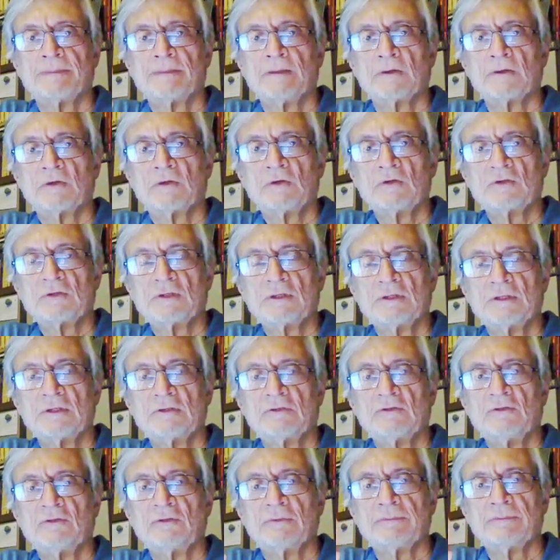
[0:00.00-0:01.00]

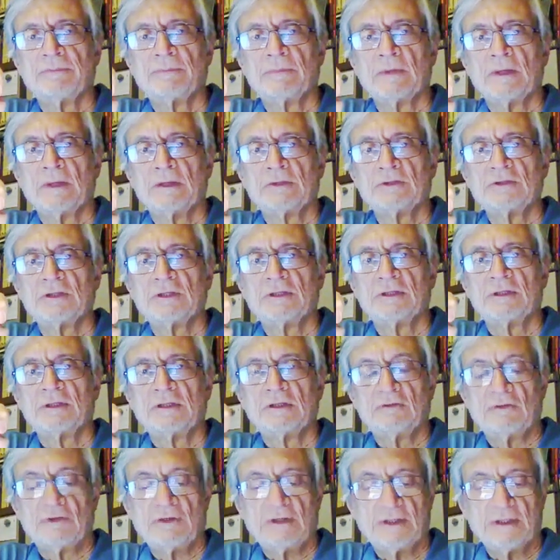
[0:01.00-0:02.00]
accusative,
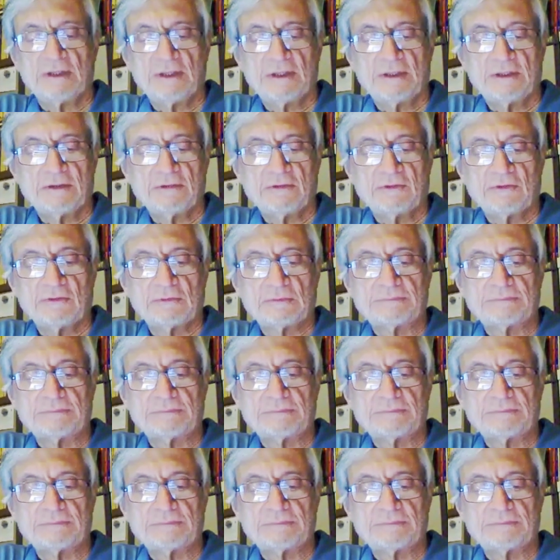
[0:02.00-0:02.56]
genitive, and dative.